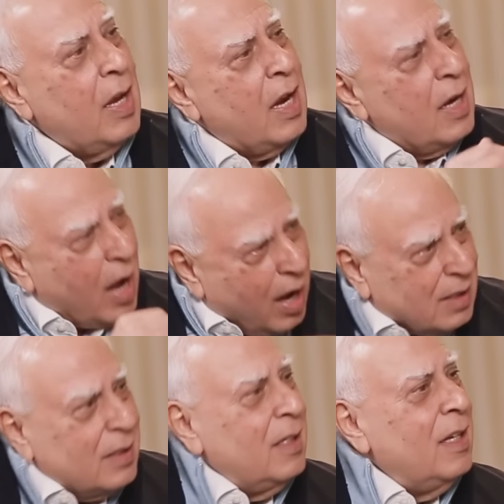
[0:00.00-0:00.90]
and
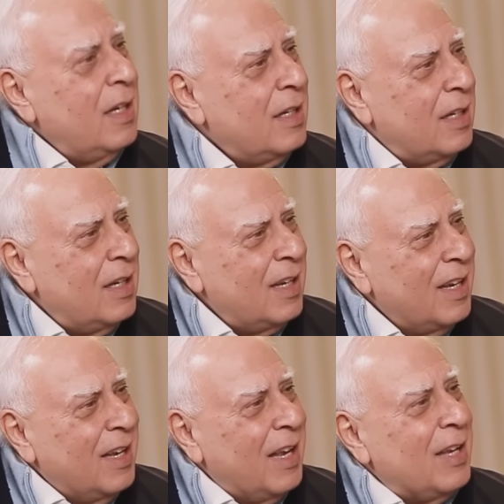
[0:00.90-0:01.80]
ask the
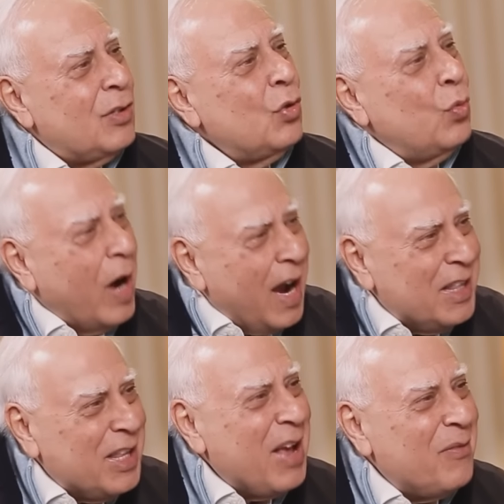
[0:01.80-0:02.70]
ED as to why
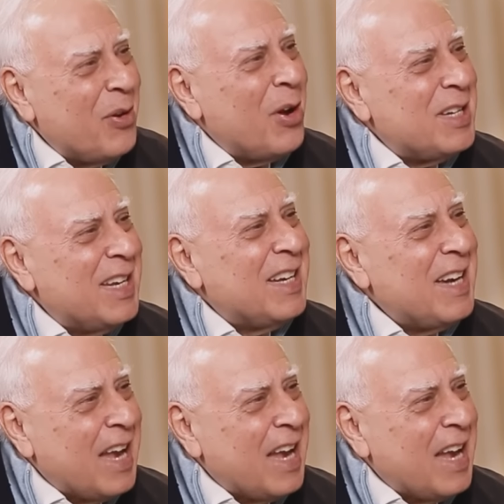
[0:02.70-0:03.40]
they have not taken